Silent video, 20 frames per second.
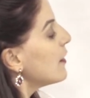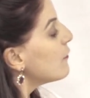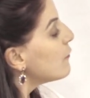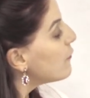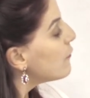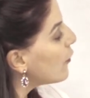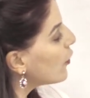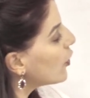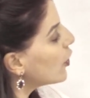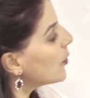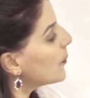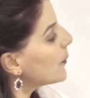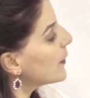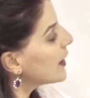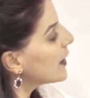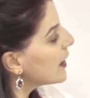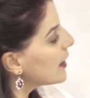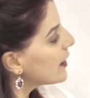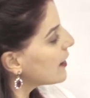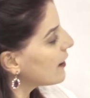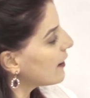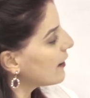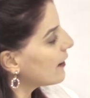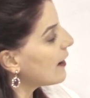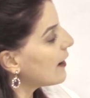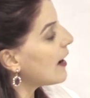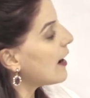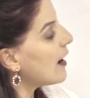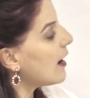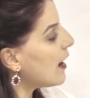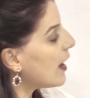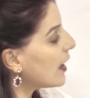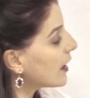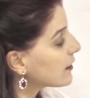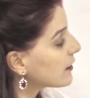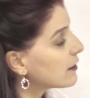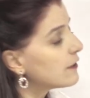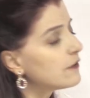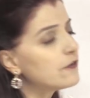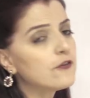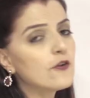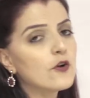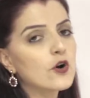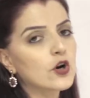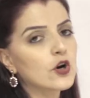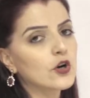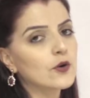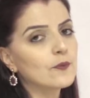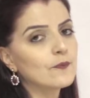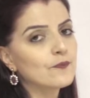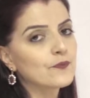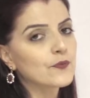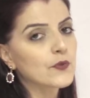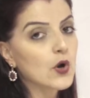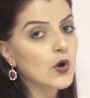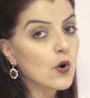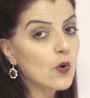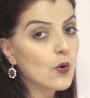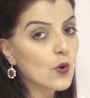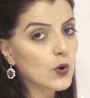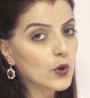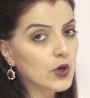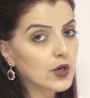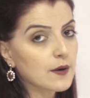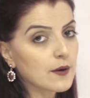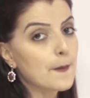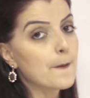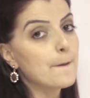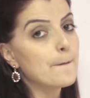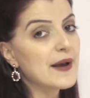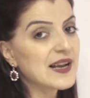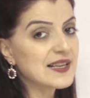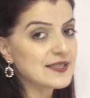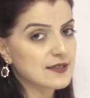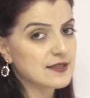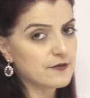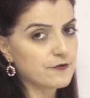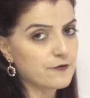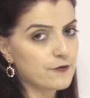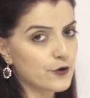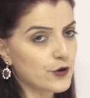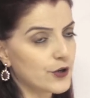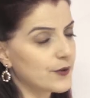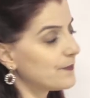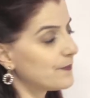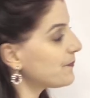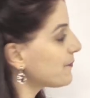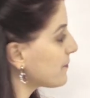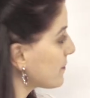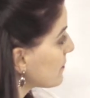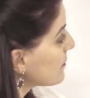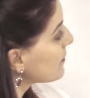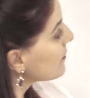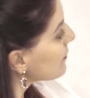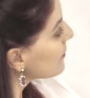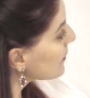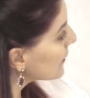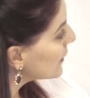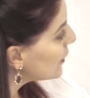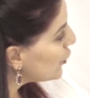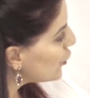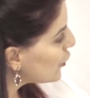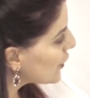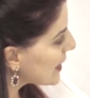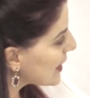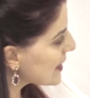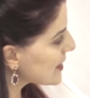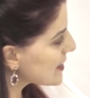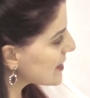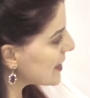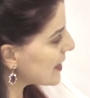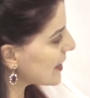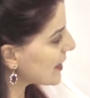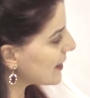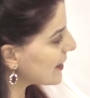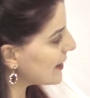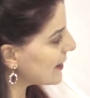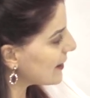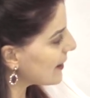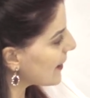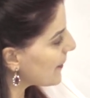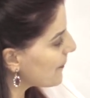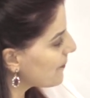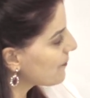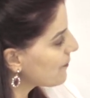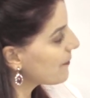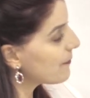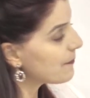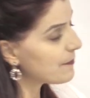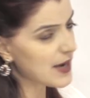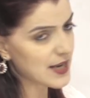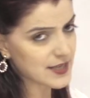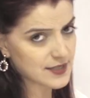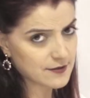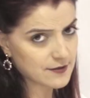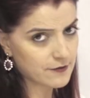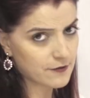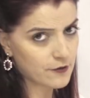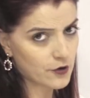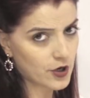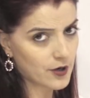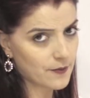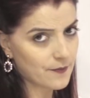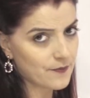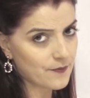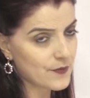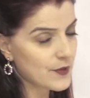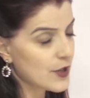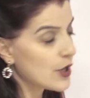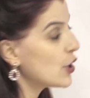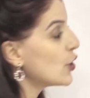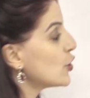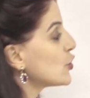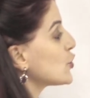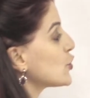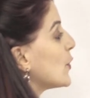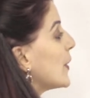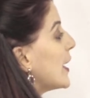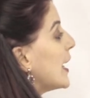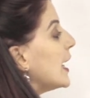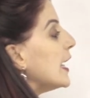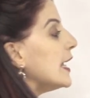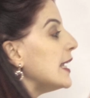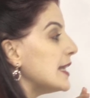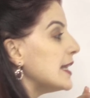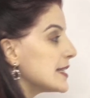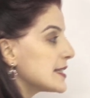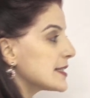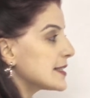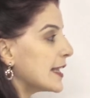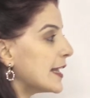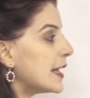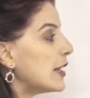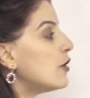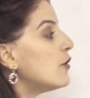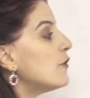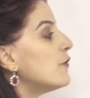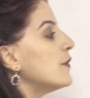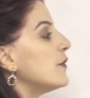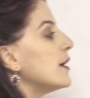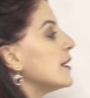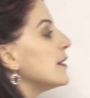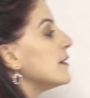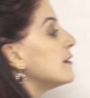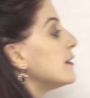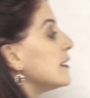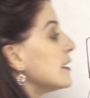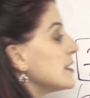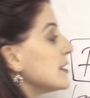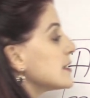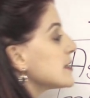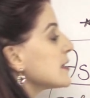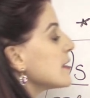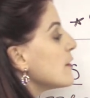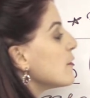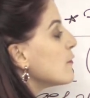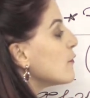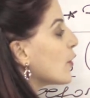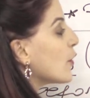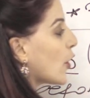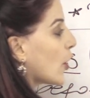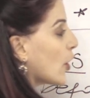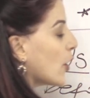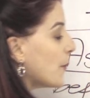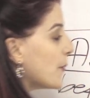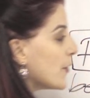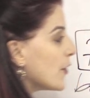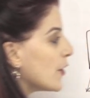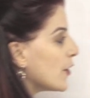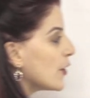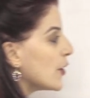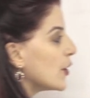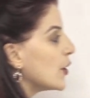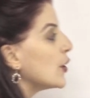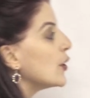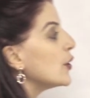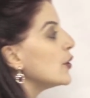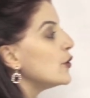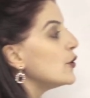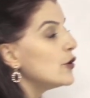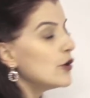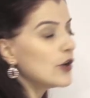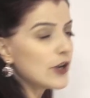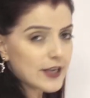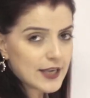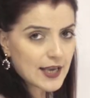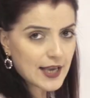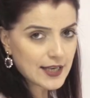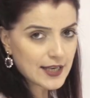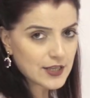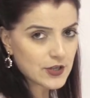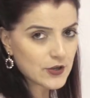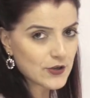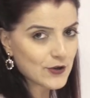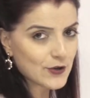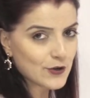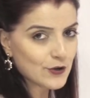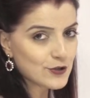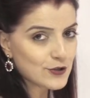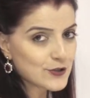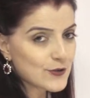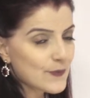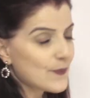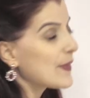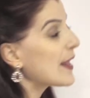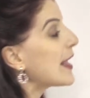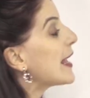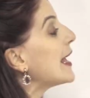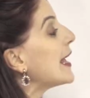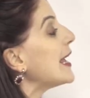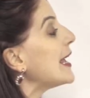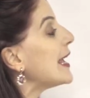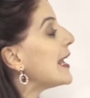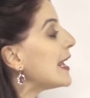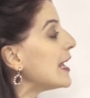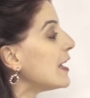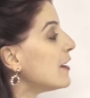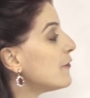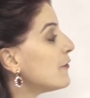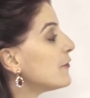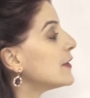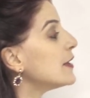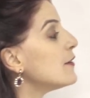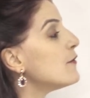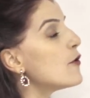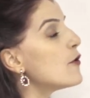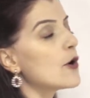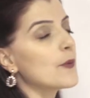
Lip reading: Verb here, active form or passive form. You can see clearly passive form. So instead of this verb, you can use, if the